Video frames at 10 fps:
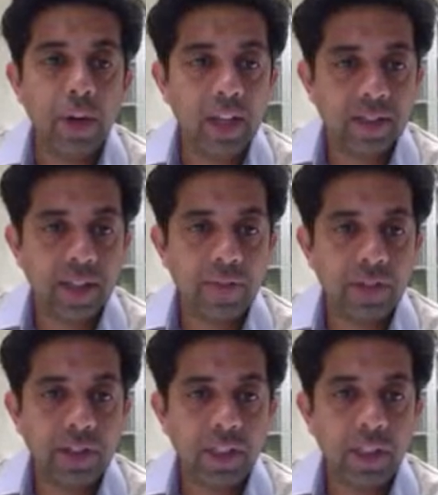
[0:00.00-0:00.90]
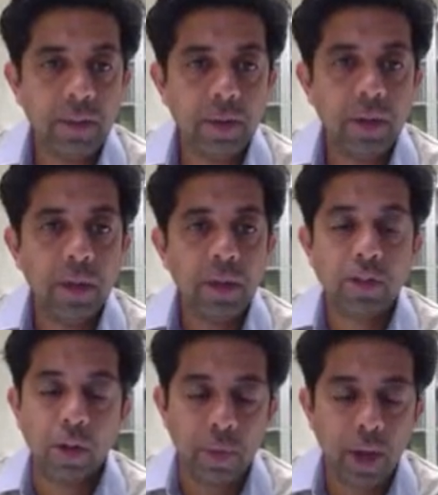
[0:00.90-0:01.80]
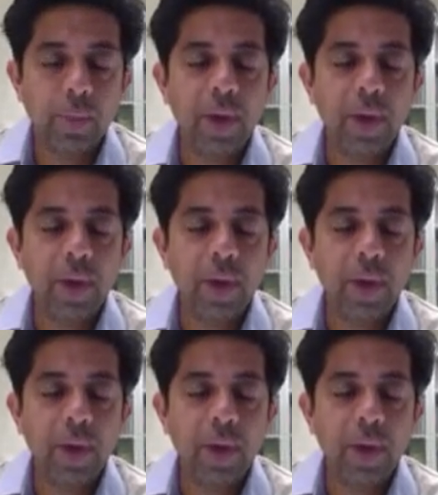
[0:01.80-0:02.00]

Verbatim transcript: only a 70, sorry, we,